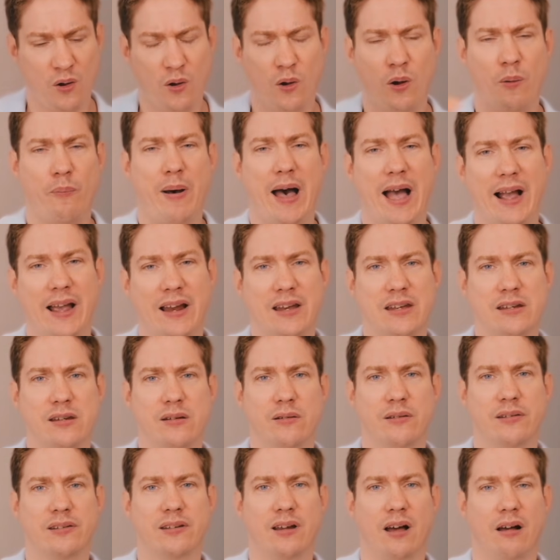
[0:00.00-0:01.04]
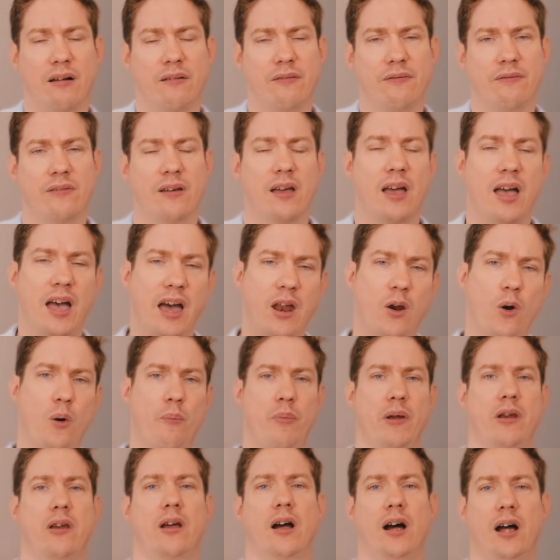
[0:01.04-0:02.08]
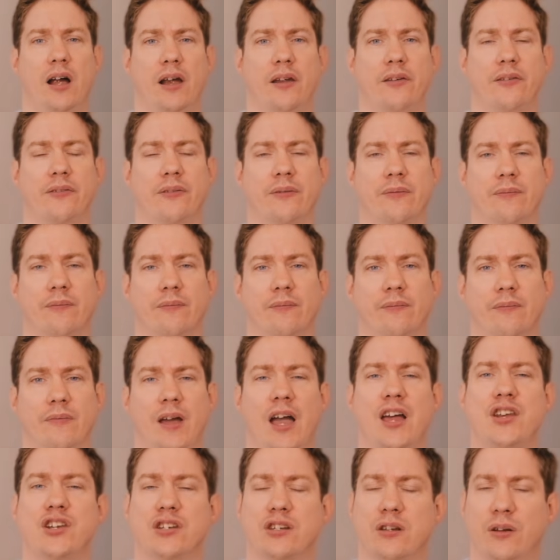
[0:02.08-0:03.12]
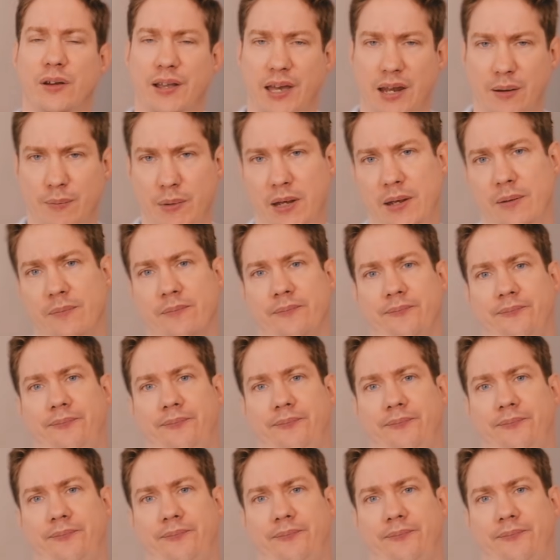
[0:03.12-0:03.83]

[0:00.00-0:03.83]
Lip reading: Go back into yourself and open your eyes and just look at me.